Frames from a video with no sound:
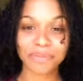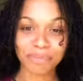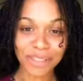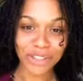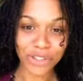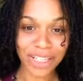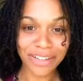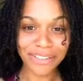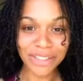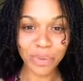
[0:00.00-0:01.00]
Mr.
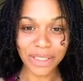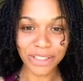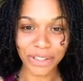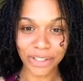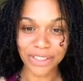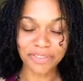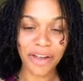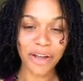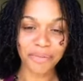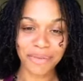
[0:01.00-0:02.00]
Clarence Whiskers
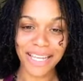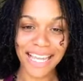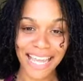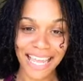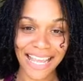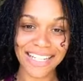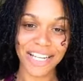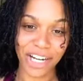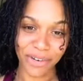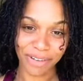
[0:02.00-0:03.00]
found me in
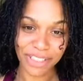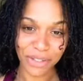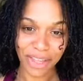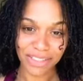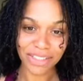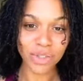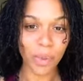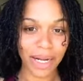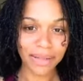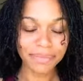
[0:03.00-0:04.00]
January
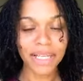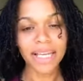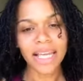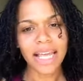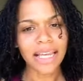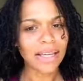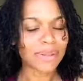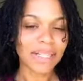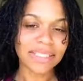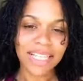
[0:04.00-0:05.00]
2020. He was
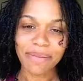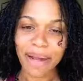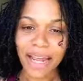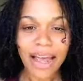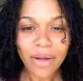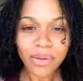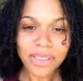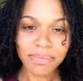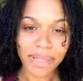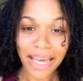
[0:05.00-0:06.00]
outside my house
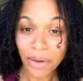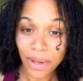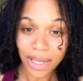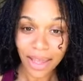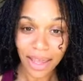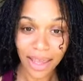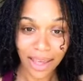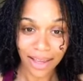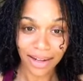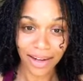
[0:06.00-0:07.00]
meowing,
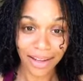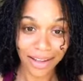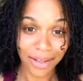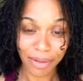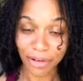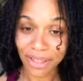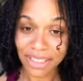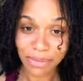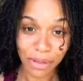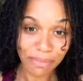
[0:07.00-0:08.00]
and apparently
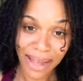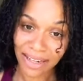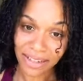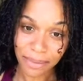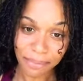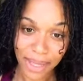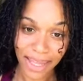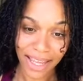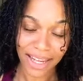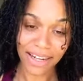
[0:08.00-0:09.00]
someone abandoned him,
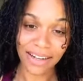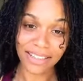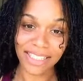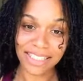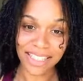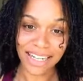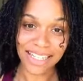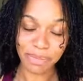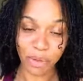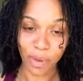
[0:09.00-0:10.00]
and since then he's
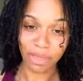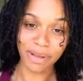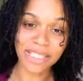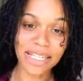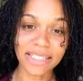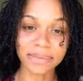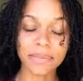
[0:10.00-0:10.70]
been with me since.